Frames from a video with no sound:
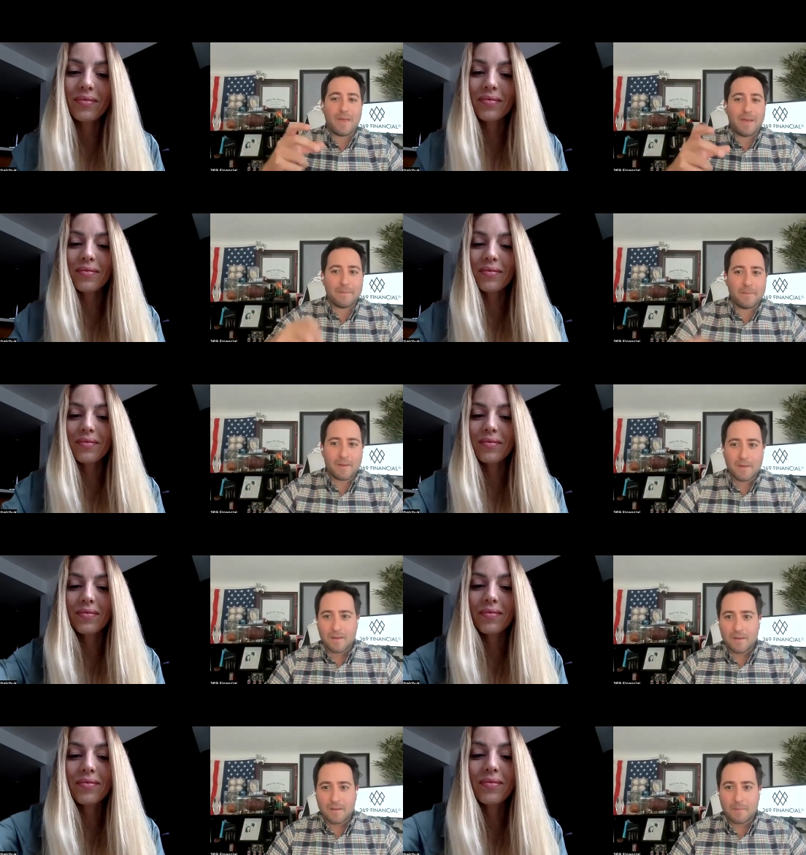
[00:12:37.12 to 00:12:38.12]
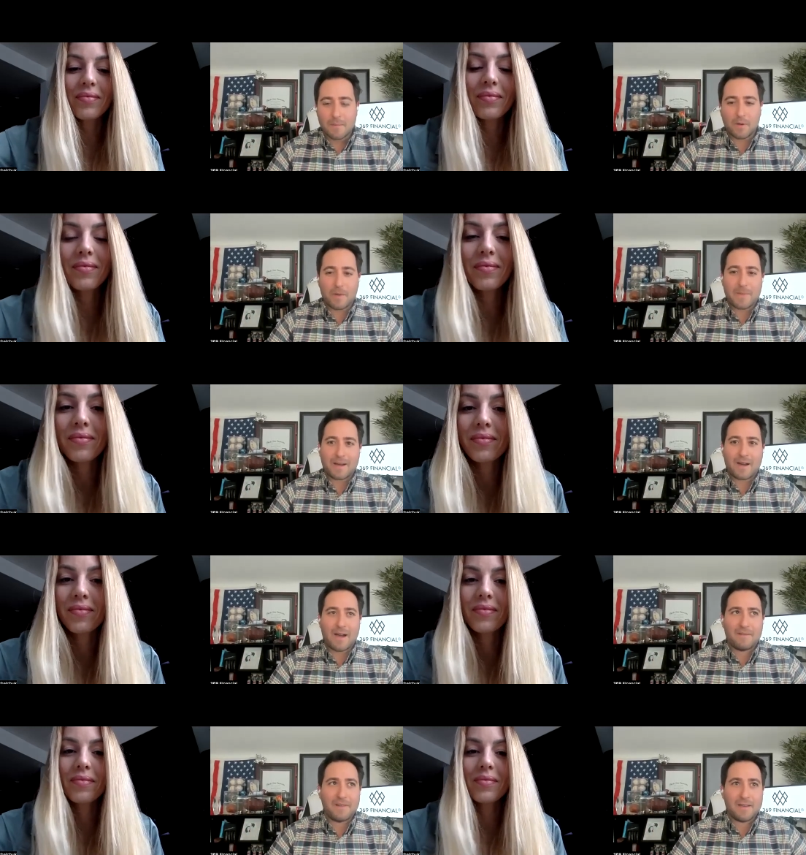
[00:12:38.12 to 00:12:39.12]
Speaker 1: them build up that
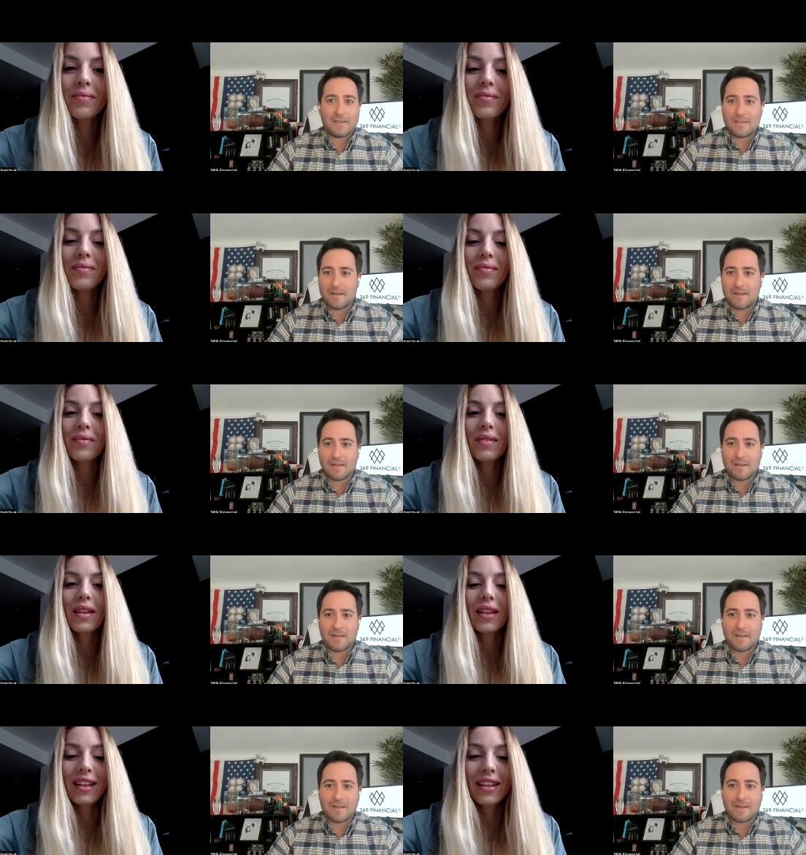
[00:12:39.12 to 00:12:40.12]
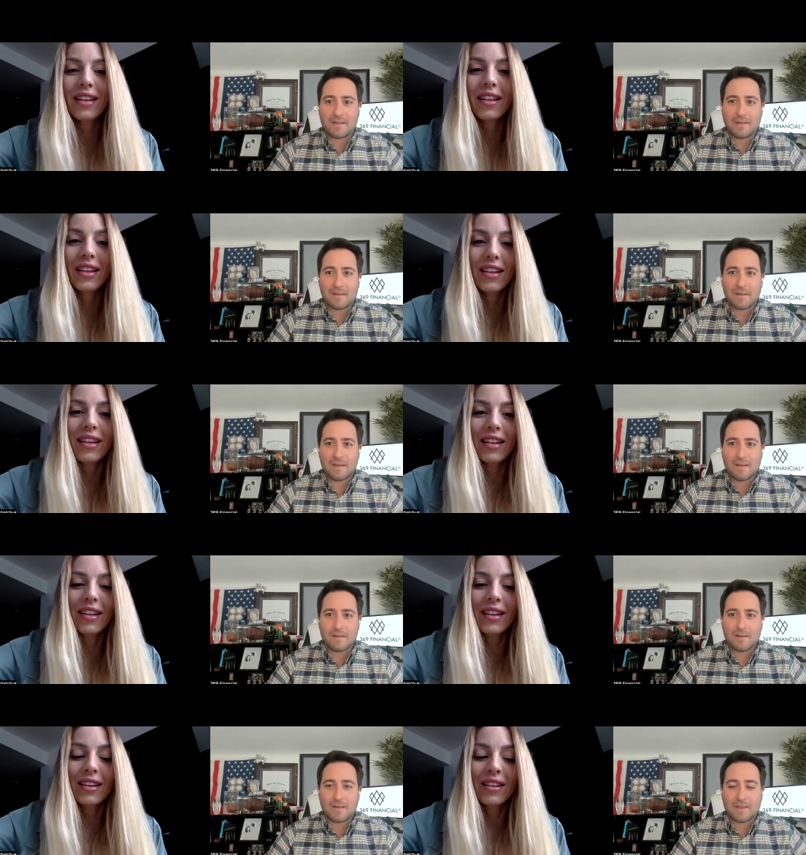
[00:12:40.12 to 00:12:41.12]
confidence to
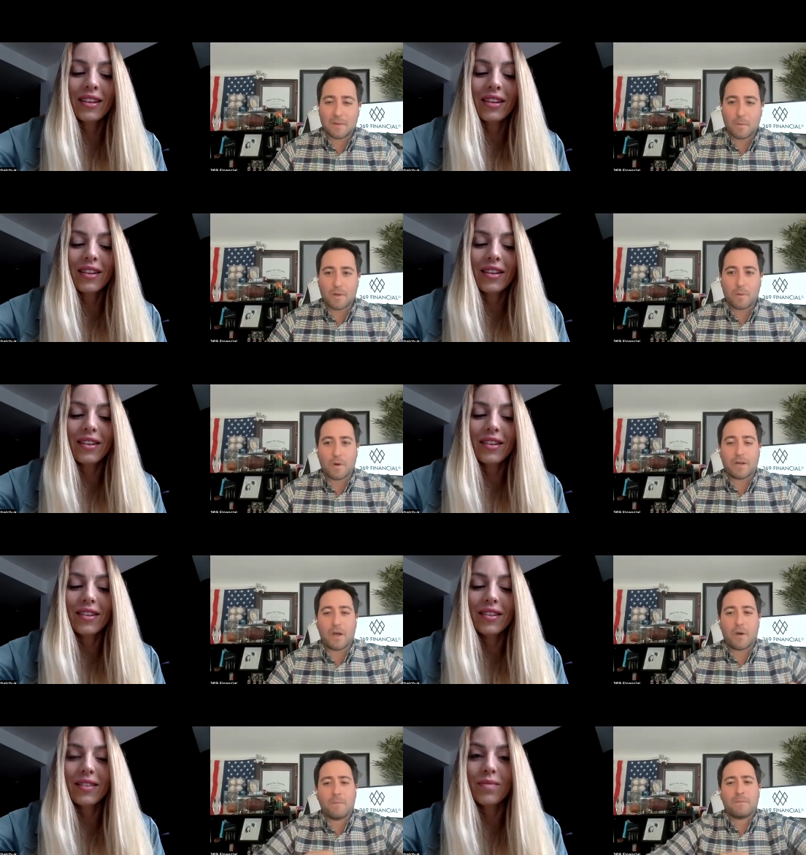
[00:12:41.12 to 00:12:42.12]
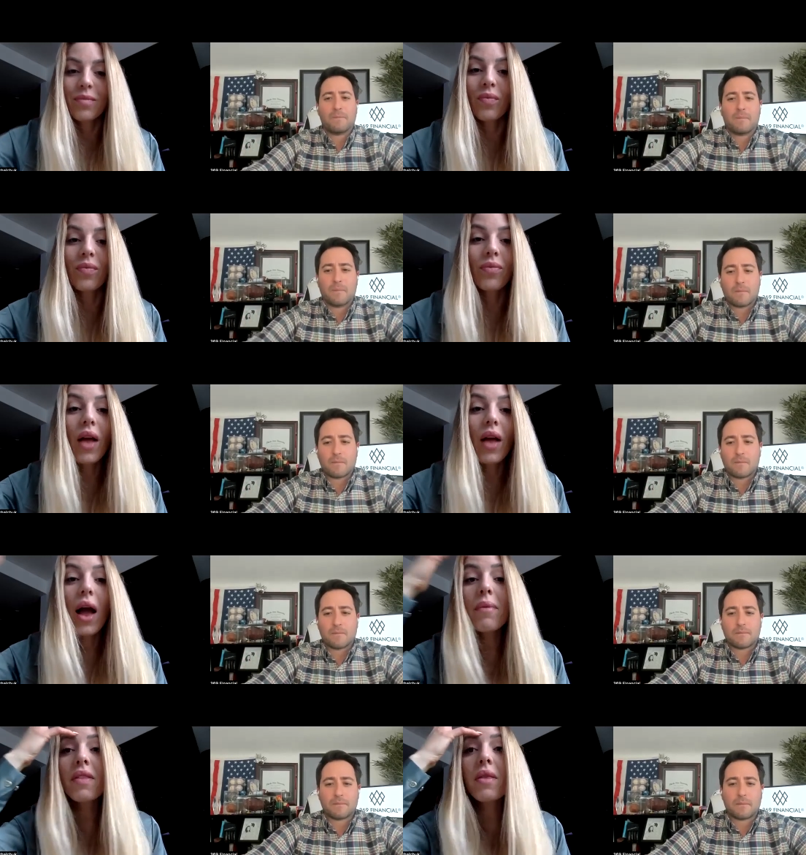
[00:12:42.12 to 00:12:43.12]
get them where they want to go?
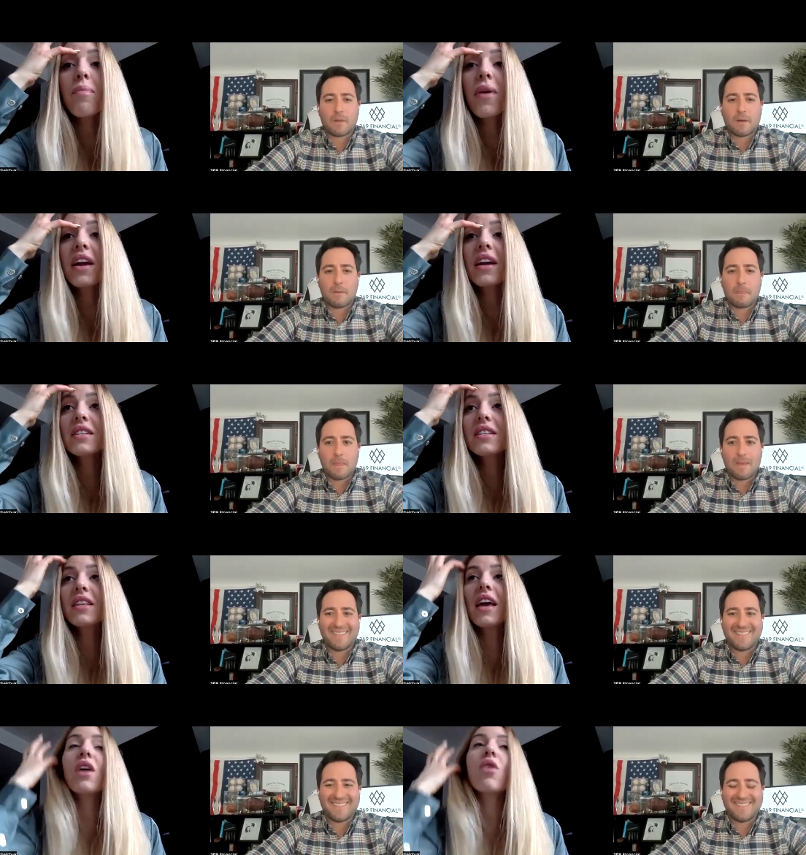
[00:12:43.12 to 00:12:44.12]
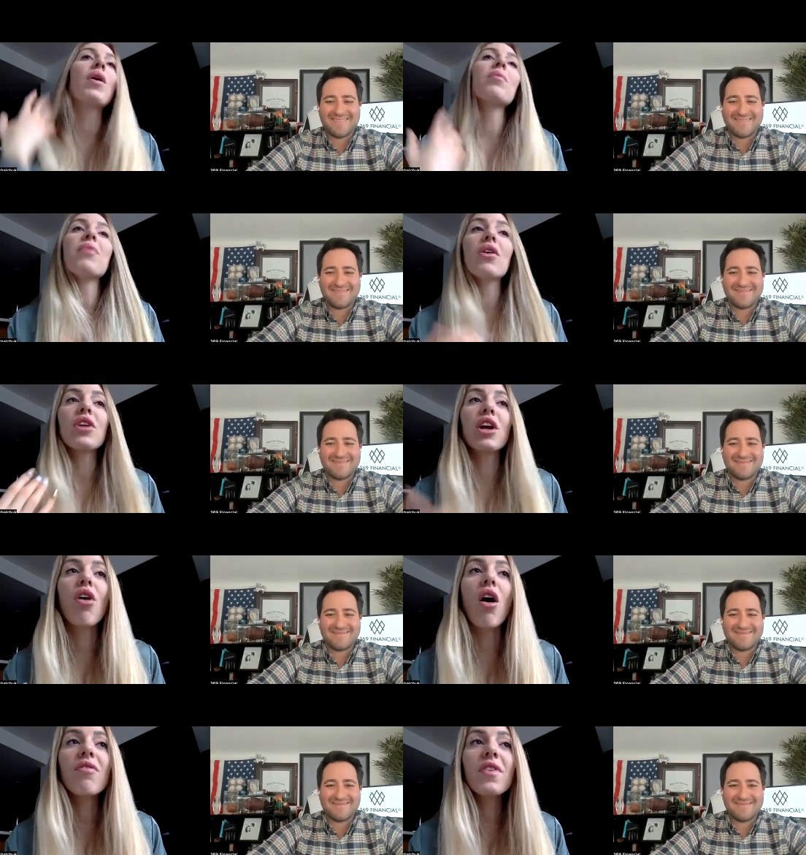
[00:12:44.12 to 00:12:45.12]
Speaker 2: I mean, the biggest thing when building
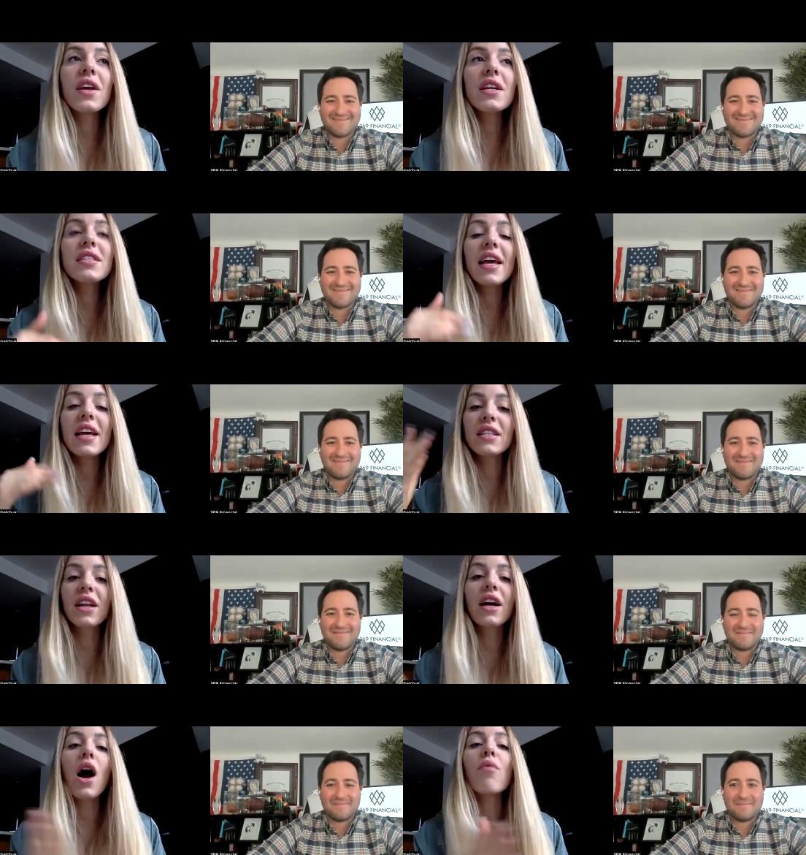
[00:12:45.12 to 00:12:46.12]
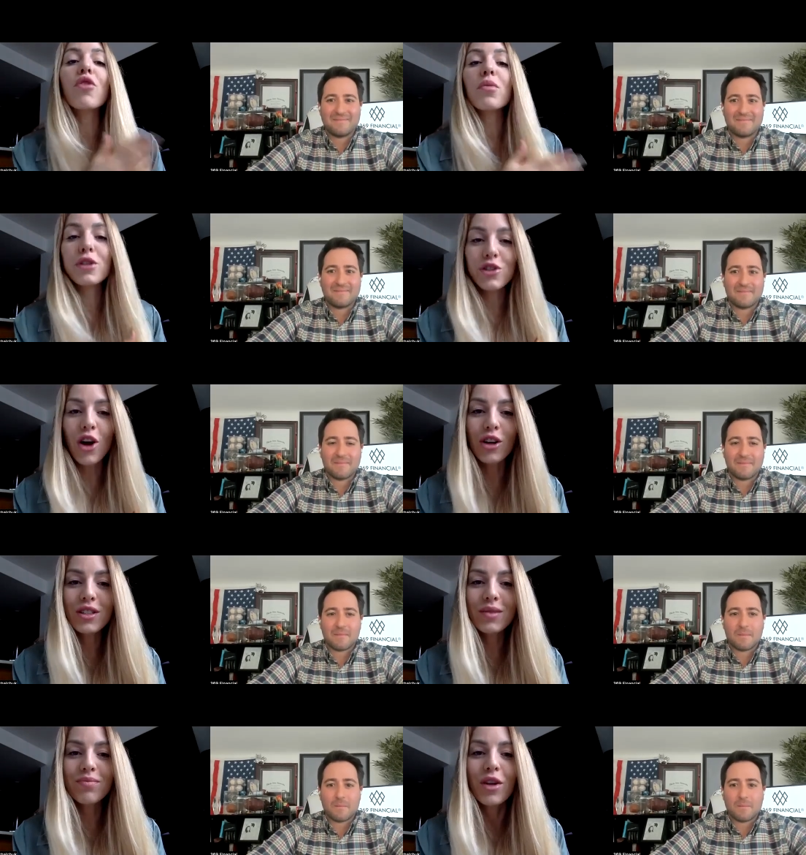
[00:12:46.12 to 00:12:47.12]
confidence, it's going to come from
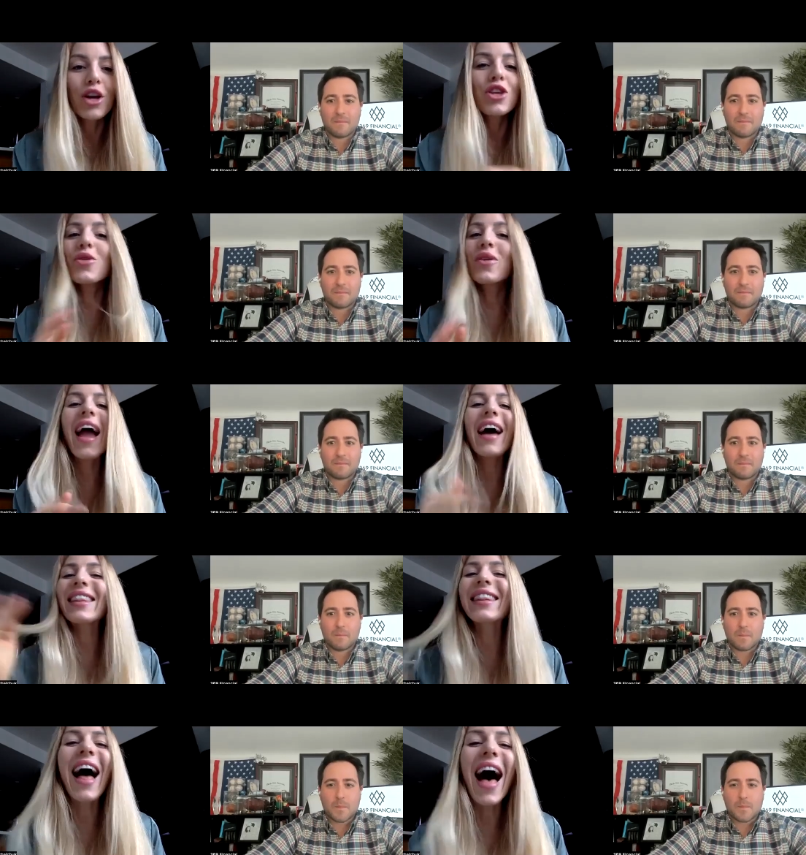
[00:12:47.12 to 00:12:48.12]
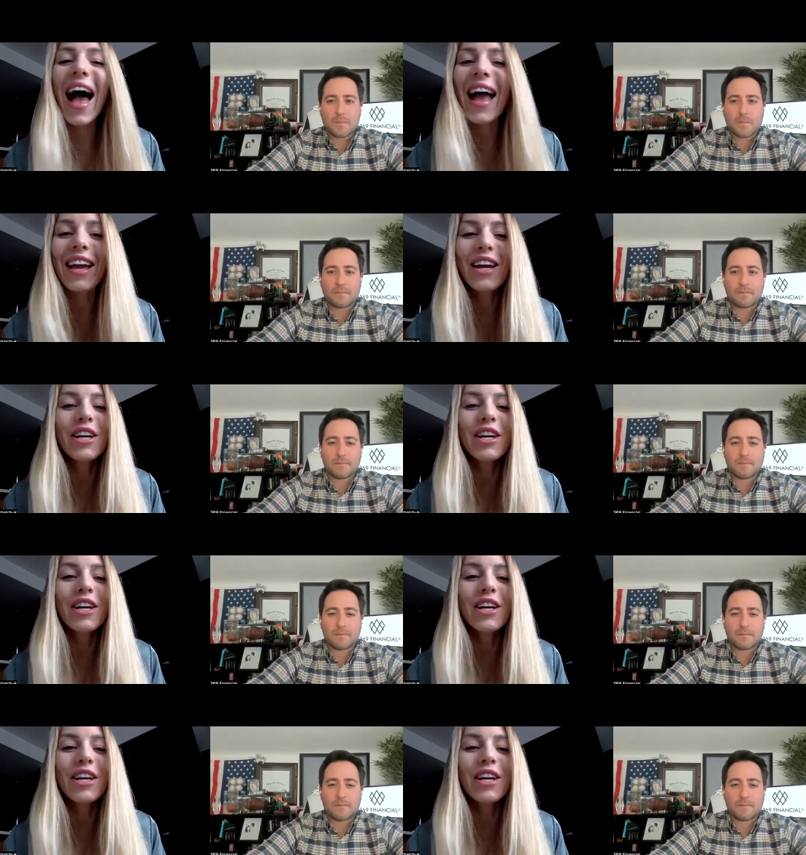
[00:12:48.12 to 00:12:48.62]
results. You can't lie